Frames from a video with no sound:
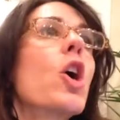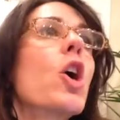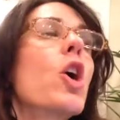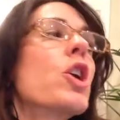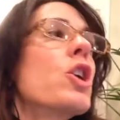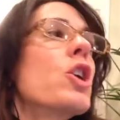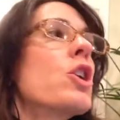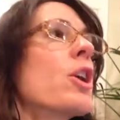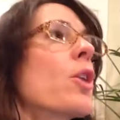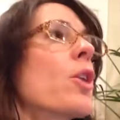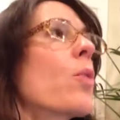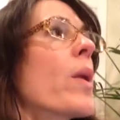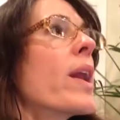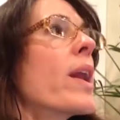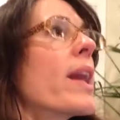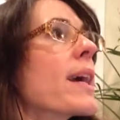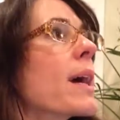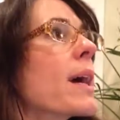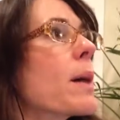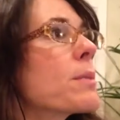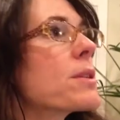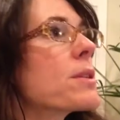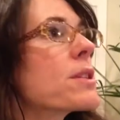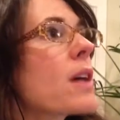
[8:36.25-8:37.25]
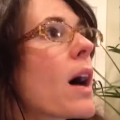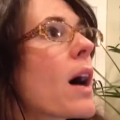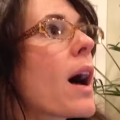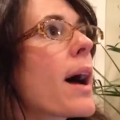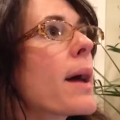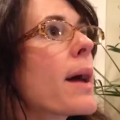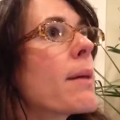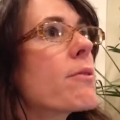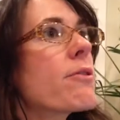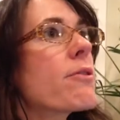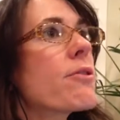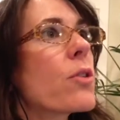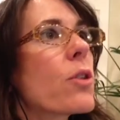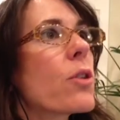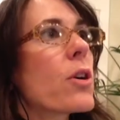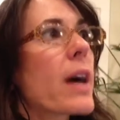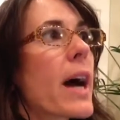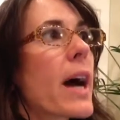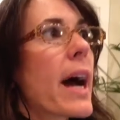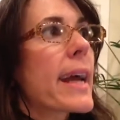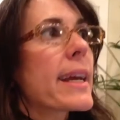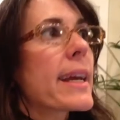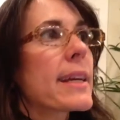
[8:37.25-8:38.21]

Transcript: when it comes time for a high